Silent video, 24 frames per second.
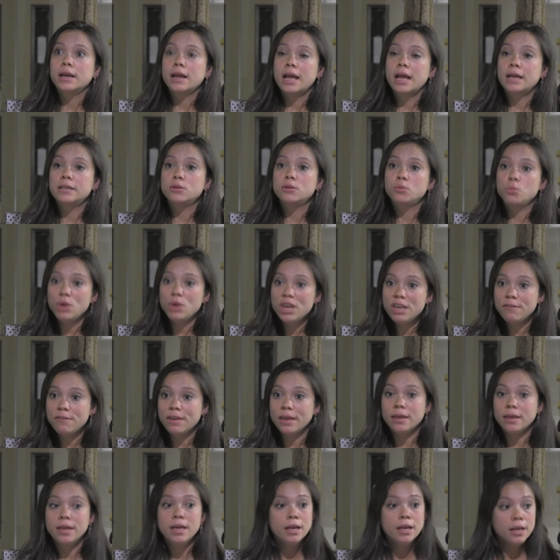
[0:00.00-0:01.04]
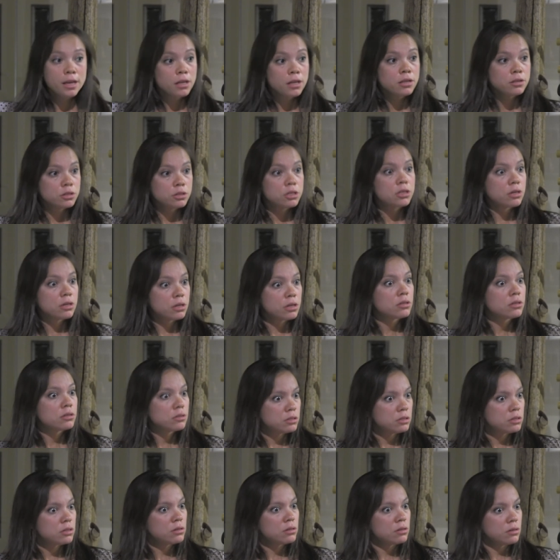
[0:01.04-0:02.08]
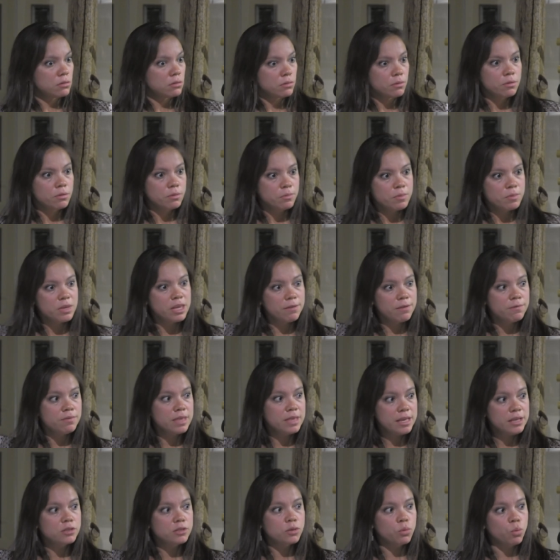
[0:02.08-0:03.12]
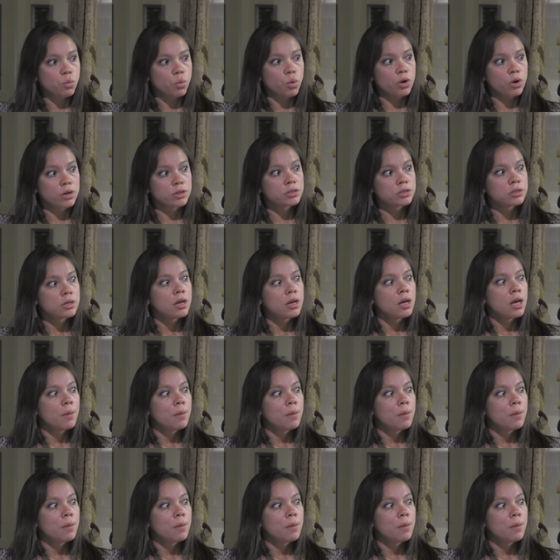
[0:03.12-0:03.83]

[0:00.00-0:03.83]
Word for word: and in weaving to, to give these awards.